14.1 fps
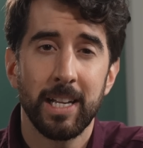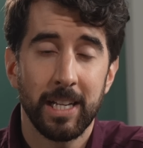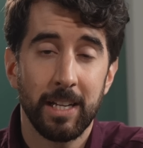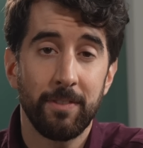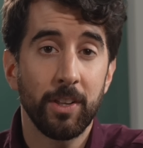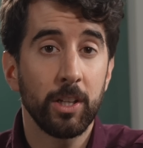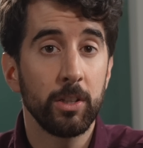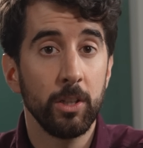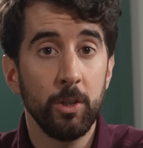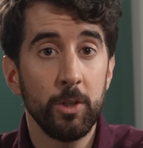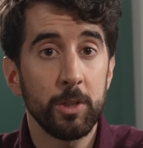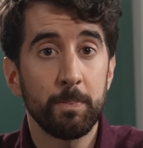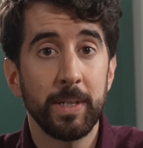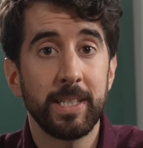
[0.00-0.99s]
if the glue
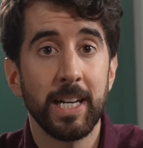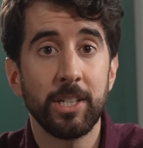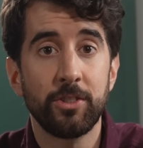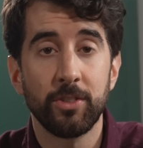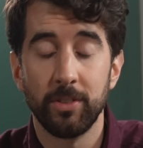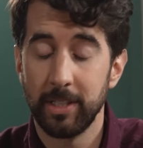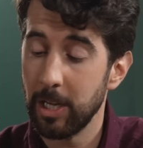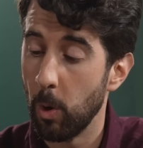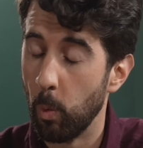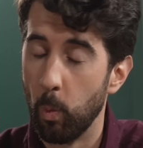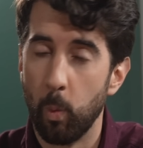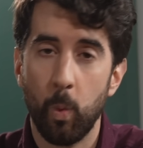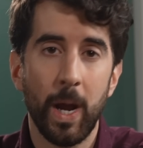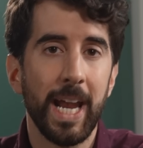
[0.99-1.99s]
is potentially
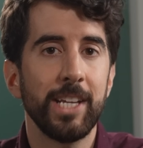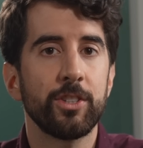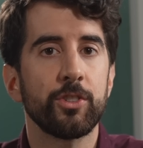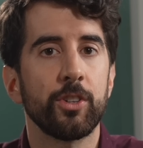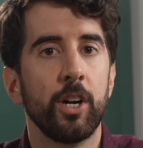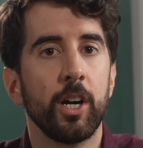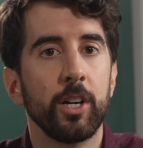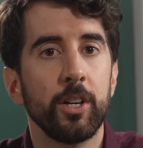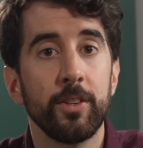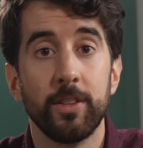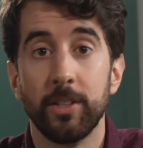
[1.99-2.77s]
way stronger